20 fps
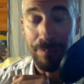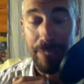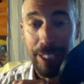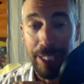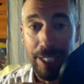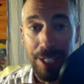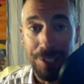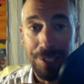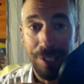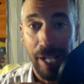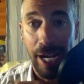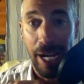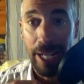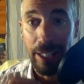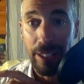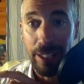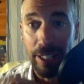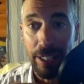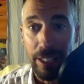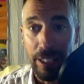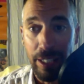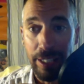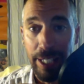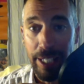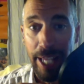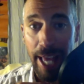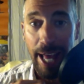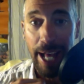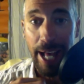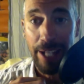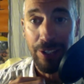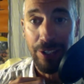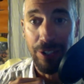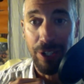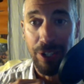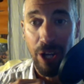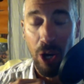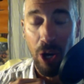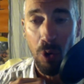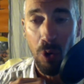because I literally had
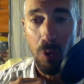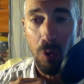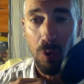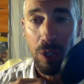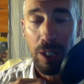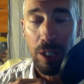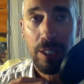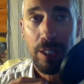no